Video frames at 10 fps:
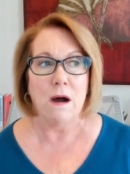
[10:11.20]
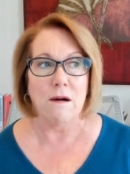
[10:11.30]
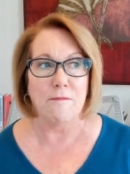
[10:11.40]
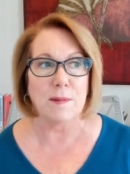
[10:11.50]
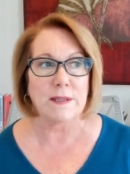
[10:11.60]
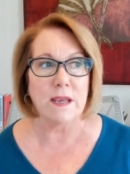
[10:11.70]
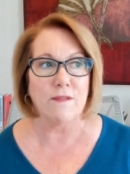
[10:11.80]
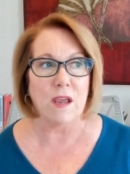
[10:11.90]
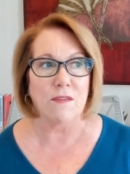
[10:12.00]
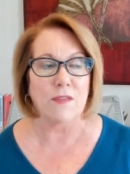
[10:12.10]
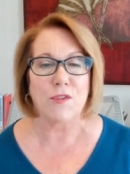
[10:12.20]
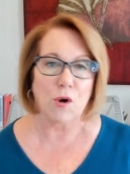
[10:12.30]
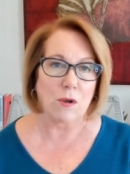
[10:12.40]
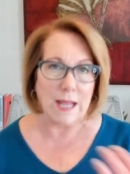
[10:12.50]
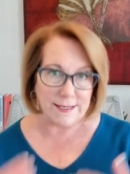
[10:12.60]
of believing that
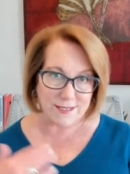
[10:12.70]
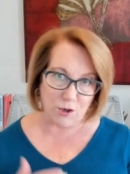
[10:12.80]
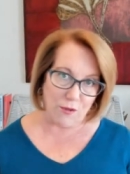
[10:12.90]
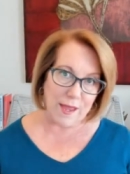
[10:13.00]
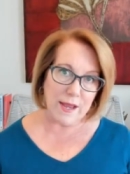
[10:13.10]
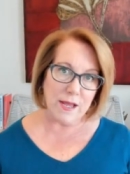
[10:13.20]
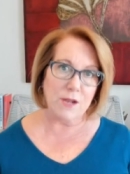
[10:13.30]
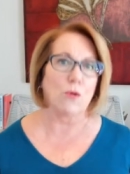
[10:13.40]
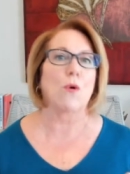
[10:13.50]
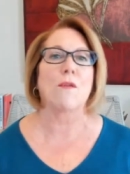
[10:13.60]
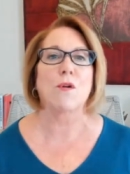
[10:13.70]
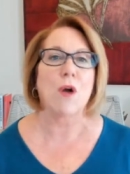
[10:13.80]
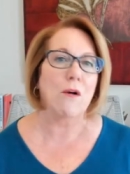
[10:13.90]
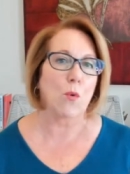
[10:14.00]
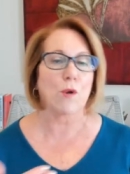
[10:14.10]
they're lesser than, or they're
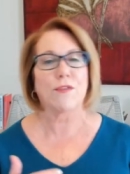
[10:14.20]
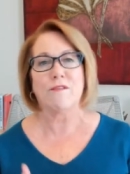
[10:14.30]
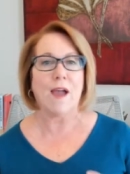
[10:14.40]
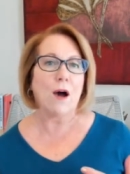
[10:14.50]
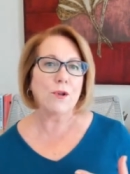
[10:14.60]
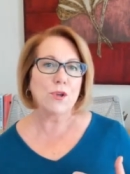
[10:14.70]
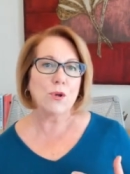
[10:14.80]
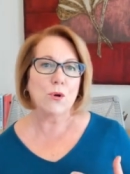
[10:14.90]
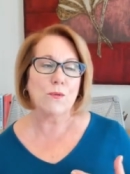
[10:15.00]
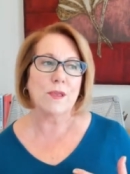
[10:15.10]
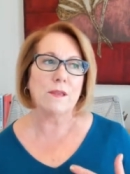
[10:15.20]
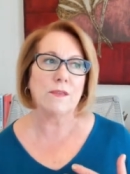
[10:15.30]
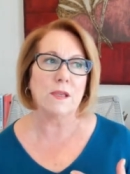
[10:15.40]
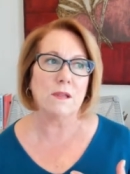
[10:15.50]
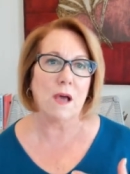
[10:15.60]
not worth the value
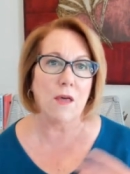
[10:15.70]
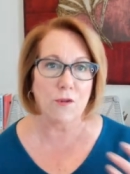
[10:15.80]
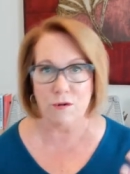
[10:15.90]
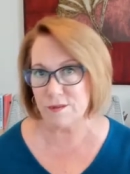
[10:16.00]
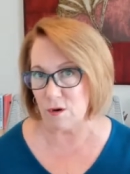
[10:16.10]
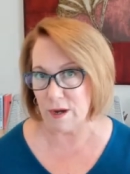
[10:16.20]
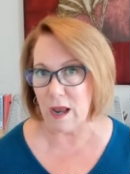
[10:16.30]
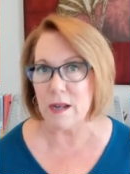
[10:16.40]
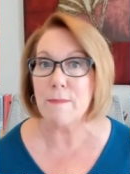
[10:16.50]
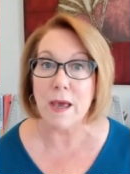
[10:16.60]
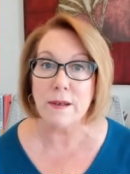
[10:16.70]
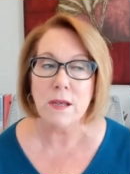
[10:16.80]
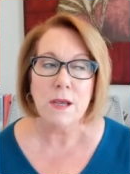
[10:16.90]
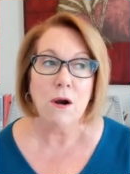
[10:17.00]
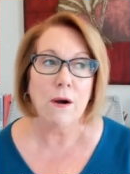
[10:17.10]
that others are getting, men
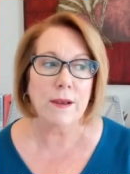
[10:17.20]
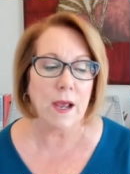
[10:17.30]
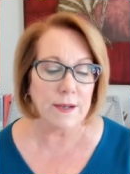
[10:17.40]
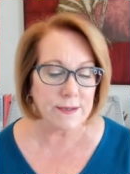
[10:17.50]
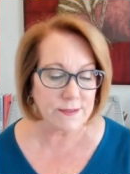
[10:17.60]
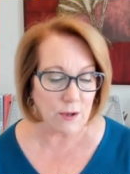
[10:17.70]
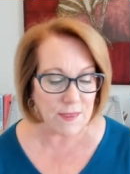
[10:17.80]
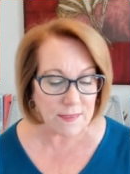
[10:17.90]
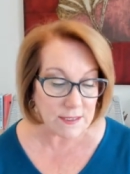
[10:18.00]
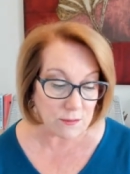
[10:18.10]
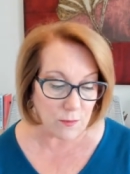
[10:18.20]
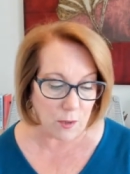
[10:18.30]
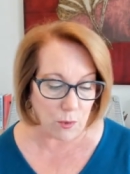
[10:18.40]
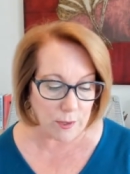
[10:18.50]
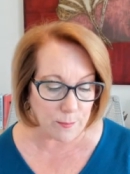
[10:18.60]
are getting. So I think that's a
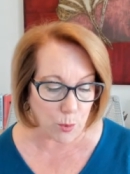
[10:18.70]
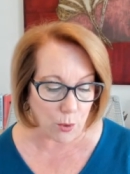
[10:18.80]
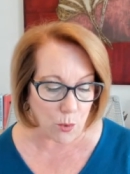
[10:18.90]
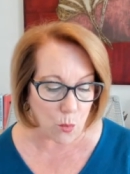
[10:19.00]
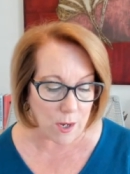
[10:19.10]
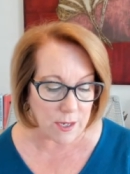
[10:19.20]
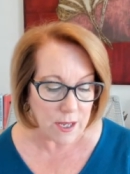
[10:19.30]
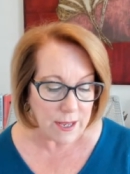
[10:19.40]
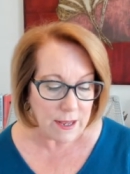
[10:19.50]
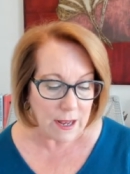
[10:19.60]
really important one.